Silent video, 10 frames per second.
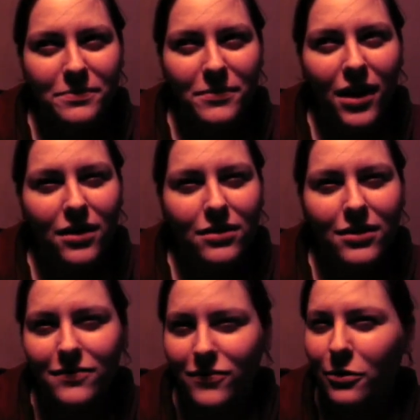not
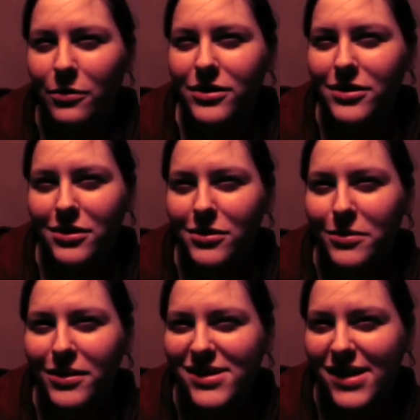looking forward
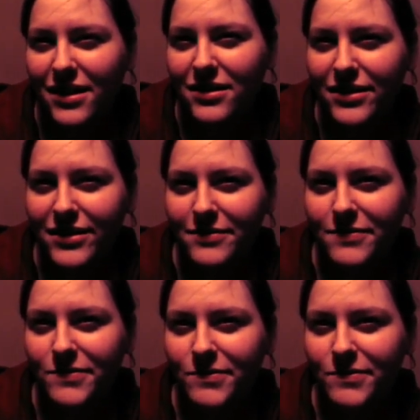to exactly.